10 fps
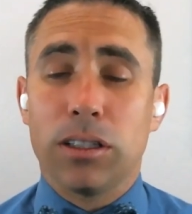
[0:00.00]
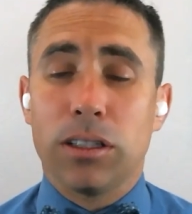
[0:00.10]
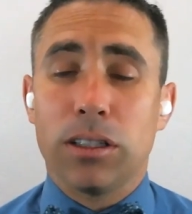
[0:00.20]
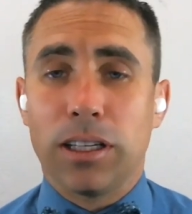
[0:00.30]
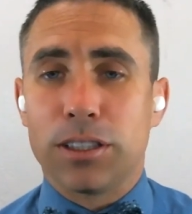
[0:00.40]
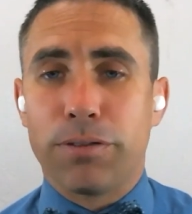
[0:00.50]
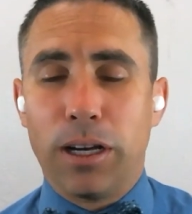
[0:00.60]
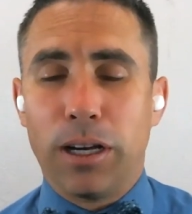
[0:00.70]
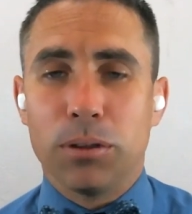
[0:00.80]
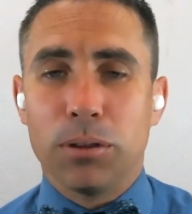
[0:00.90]
I think that's
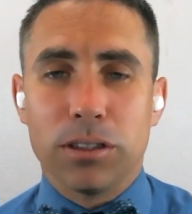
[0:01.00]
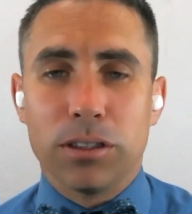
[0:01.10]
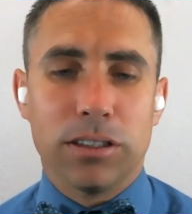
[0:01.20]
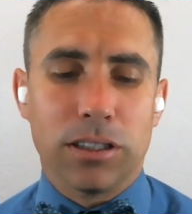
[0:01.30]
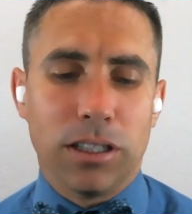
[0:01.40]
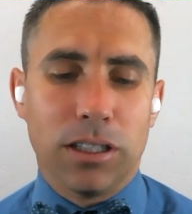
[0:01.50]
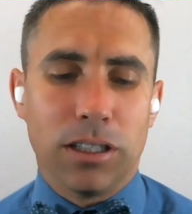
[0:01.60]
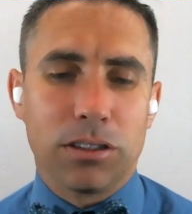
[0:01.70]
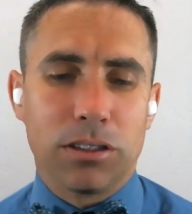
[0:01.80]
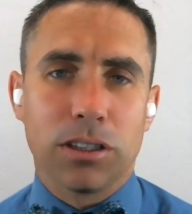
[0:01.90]
fabulous. As
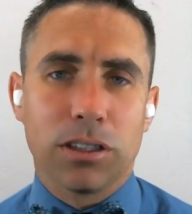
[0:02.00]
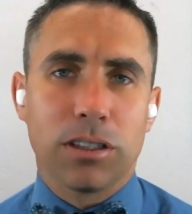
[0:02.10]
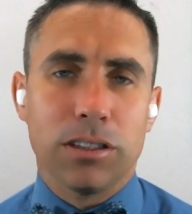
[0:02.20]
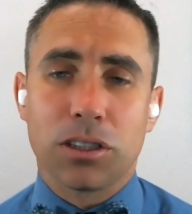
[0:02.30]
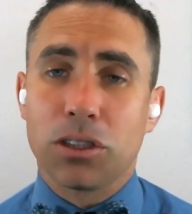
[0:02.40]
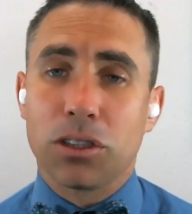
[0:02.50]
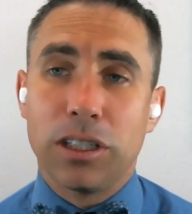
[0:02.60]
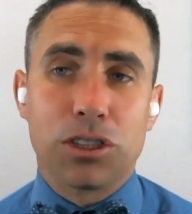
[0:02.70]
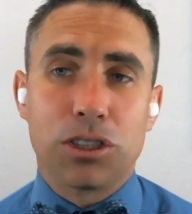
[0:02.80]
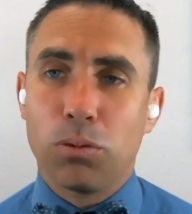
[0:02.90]
a
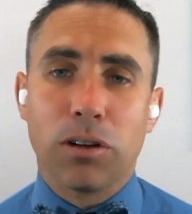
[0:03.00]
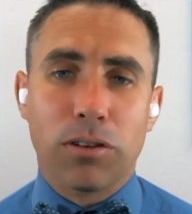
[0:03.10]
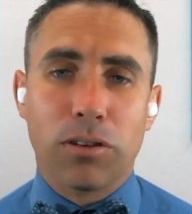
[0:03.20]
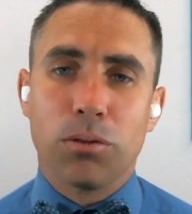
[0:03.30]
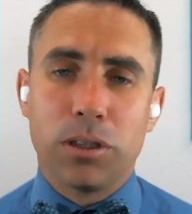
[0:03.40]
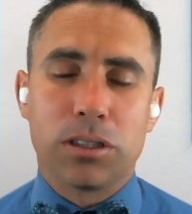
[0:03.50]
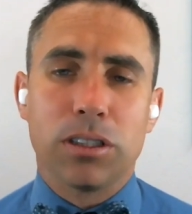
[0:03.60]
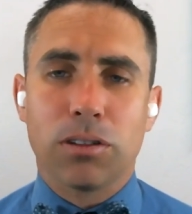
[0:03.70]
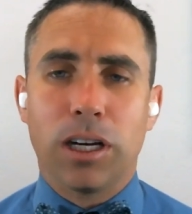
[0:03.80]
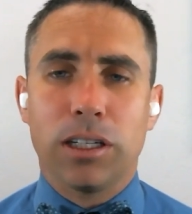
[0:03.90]
clinician, one of our
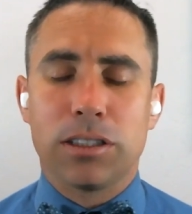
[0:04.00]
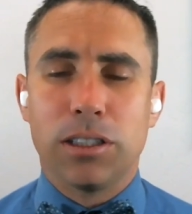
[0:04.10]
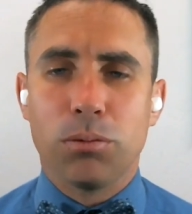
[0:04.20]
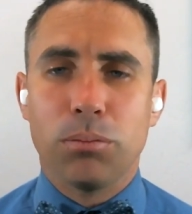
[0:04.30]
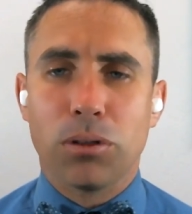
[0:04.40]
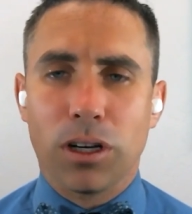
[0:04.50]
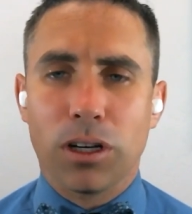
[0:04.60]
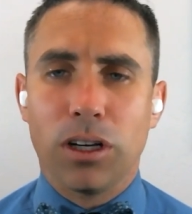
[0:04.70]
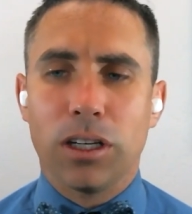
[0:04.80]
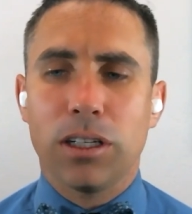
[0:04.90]
recent grads that we
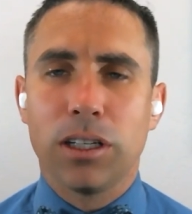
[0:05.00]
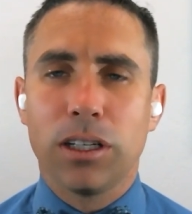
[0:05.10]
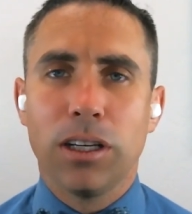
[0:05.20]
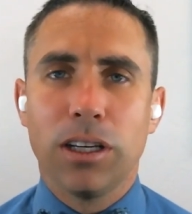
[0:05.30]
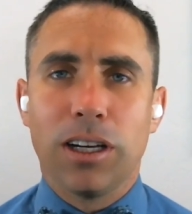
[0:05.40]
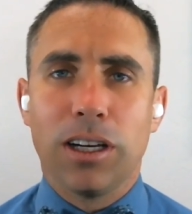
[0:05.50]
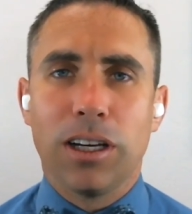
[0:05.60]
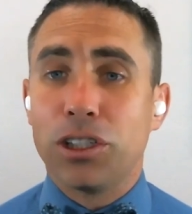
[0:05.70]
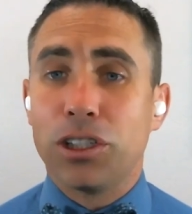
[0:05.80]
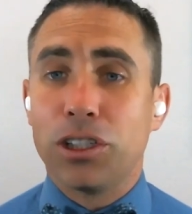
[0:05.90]
brought on,
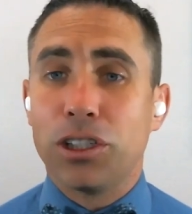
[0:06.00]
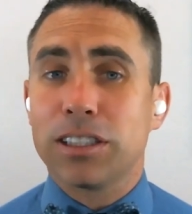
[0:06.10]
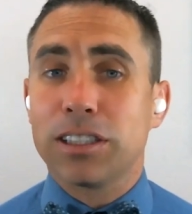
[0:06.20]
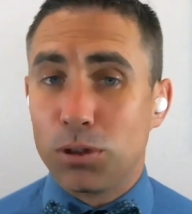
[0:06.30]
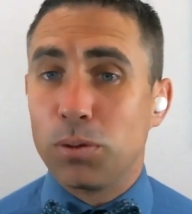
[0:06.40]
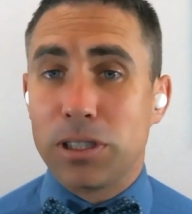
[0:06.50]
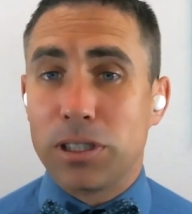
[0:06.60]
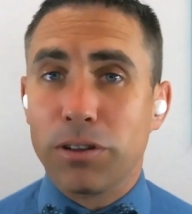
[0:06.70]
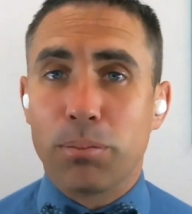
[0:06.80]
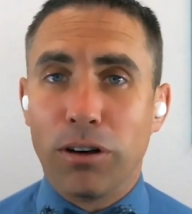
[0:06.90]
she'd already had some
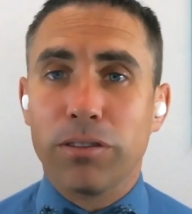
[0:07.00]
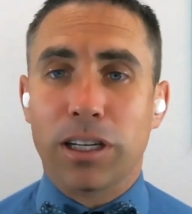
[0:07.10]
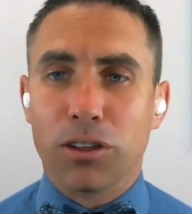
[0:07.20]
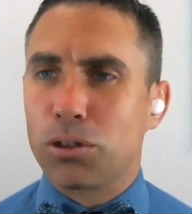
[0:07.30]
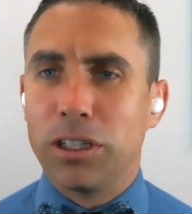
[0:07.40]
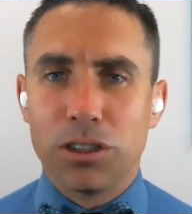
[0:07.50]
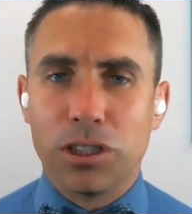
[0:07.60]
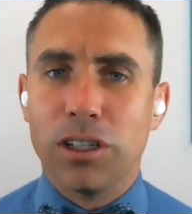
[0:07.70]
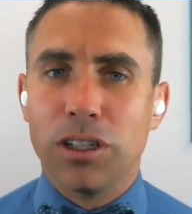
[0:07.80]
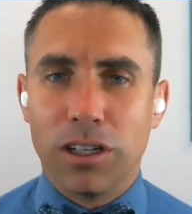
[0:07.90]
specific pelvic health training
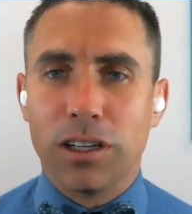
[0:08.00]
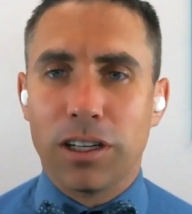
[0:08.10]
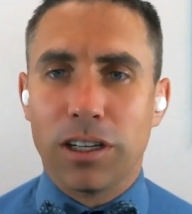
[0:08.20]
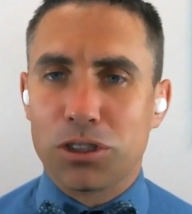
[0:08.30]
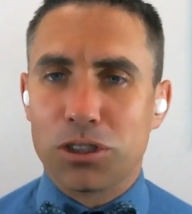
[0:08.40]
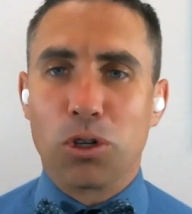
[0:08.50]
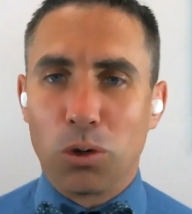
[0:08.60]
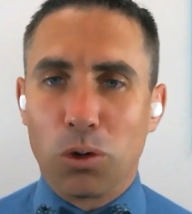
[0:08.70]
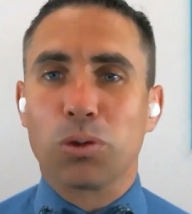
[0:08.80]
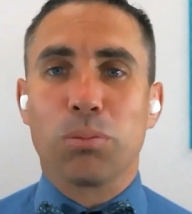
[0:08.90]
she'd done in an extra
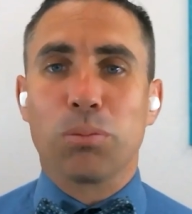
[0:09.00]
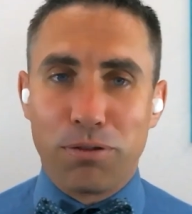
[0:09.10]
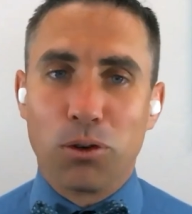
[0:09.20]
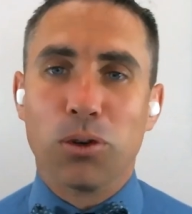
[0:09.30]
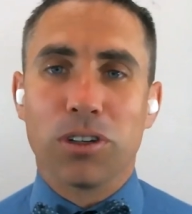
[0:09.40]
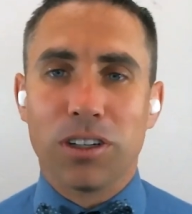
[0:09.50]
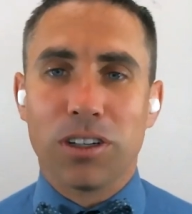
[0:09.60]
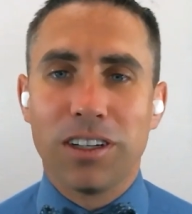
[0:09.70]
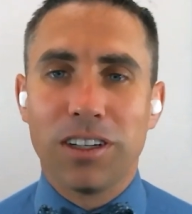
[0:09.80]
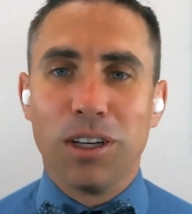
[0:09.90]
coursework
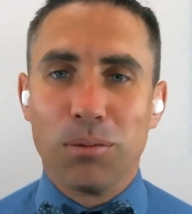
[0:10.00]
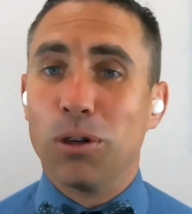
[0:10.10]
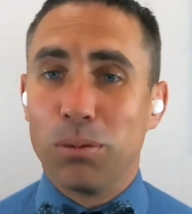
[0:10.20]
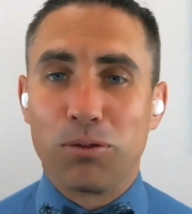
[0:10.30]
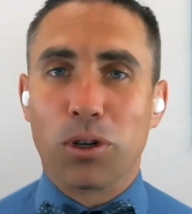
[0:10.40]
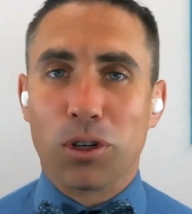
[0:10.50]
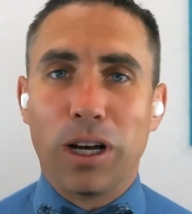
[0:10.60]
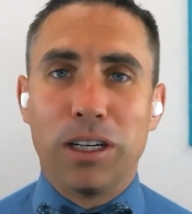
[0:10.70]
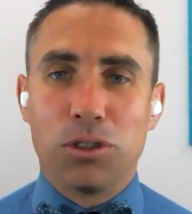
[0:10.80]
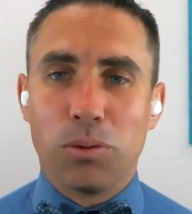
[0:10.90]
before
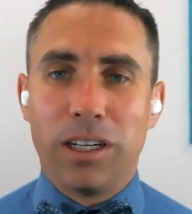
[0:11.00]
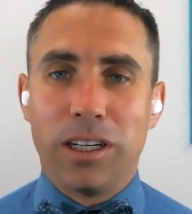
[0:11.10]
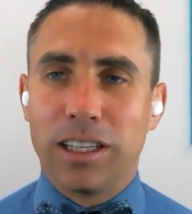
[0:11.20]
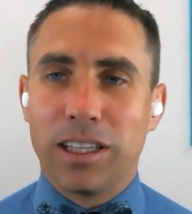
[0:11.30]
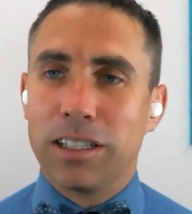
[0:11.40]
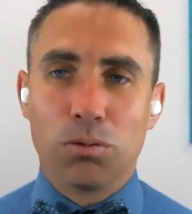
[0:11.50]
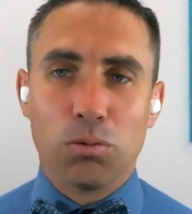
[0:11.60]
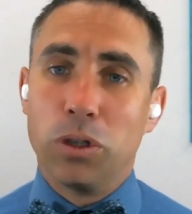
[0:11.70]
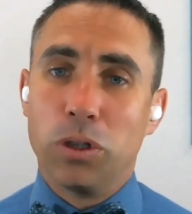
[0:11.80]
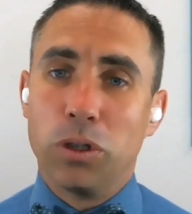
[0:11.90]
graduating, and that
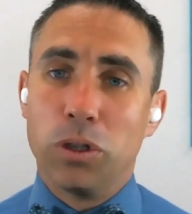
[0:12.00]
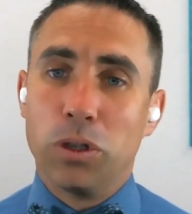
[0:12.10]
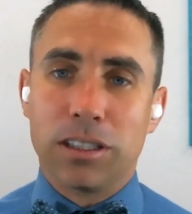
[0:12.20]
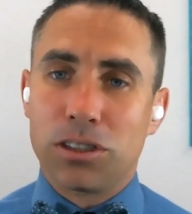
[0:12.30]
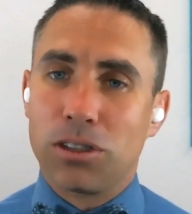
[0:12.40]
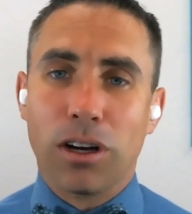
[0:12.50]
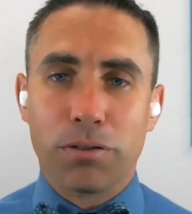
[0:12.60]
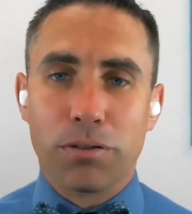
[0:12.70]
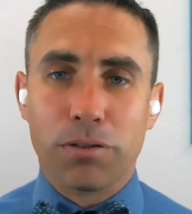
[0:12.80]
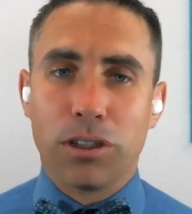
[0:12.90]
really sets her
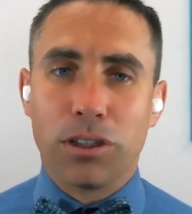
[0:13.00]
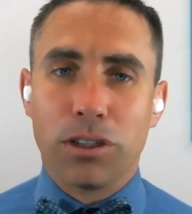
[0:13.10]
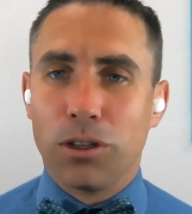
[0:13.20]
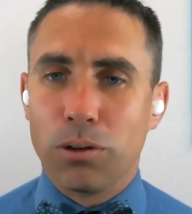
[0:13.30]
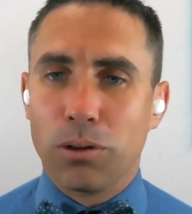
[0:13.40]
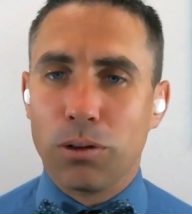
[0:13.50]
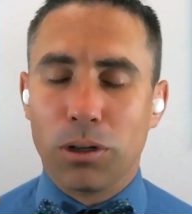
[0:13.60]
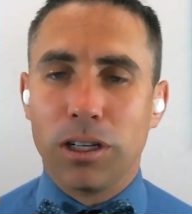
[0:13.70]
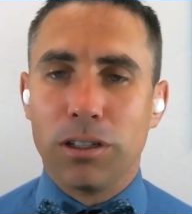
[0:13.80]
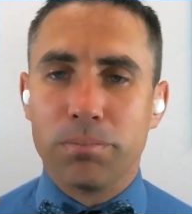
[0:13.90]
off for the
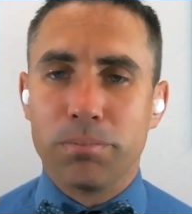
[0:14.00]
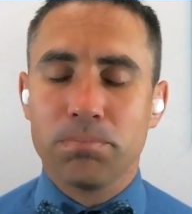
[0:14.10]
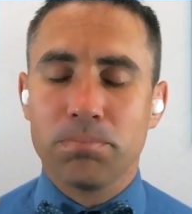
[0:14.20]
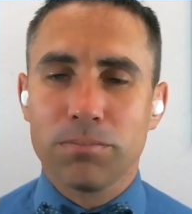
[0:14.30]
ground running